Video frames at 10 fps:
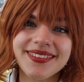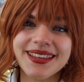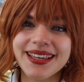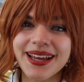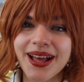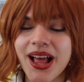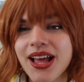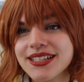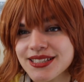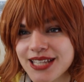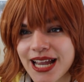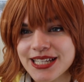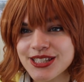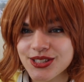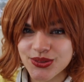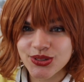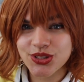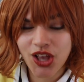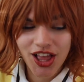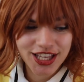the tights or
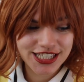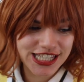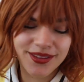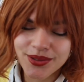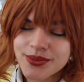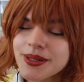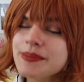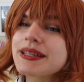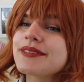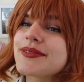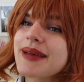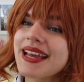socks. Those were a bit of a